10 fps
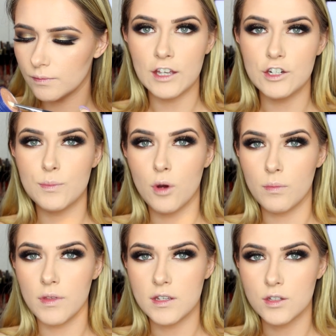and just
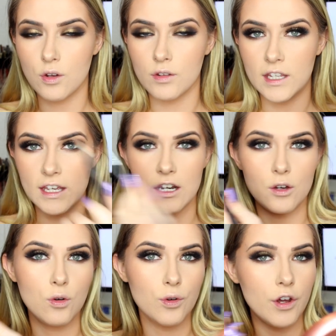pop this on the inner
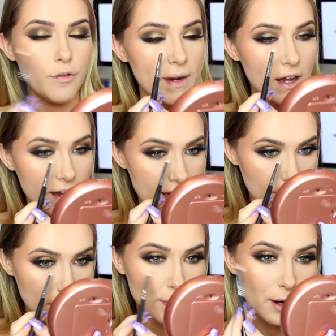corner of my eye
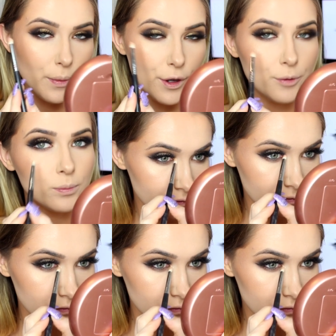and my brow bone.